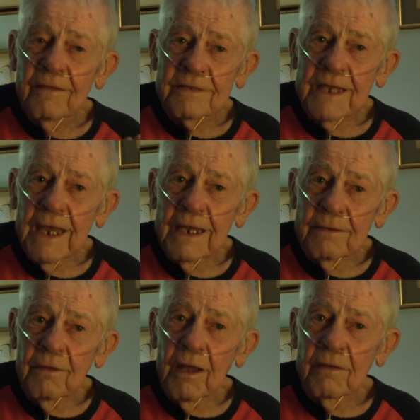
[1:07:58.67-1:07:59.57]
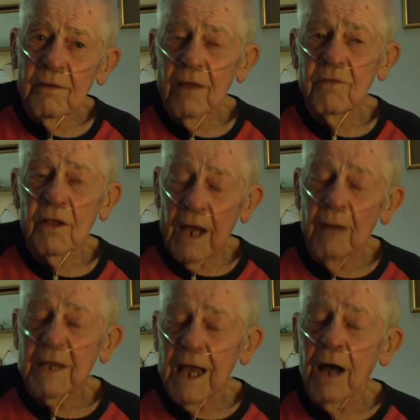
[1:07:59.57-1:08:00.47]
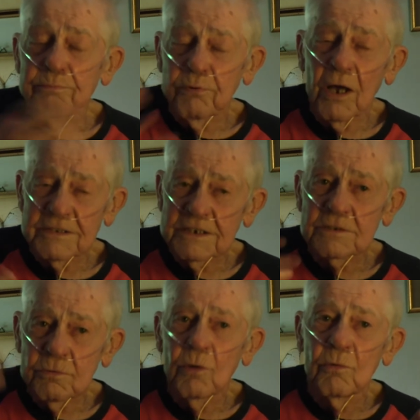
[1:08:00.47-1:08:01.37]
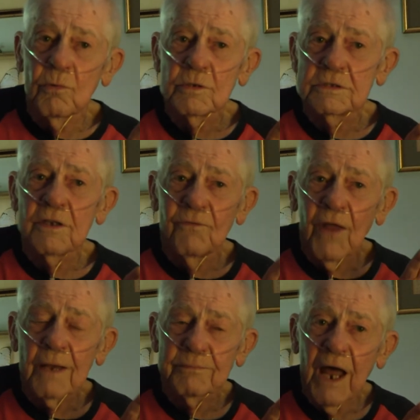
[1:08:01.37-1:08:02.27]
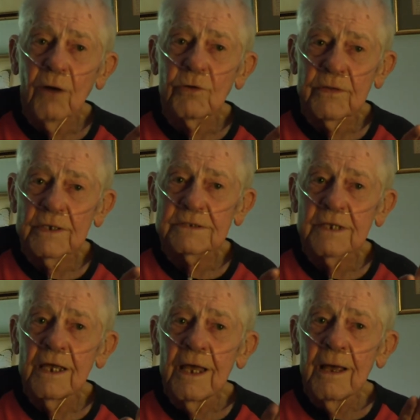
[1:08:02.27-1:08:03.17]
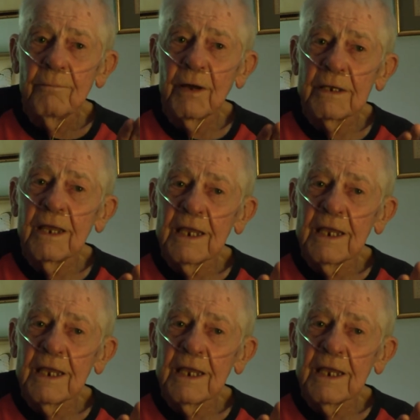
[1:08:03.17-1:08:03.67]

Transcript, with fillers: gay, and, and the coming out process was developed out of this, but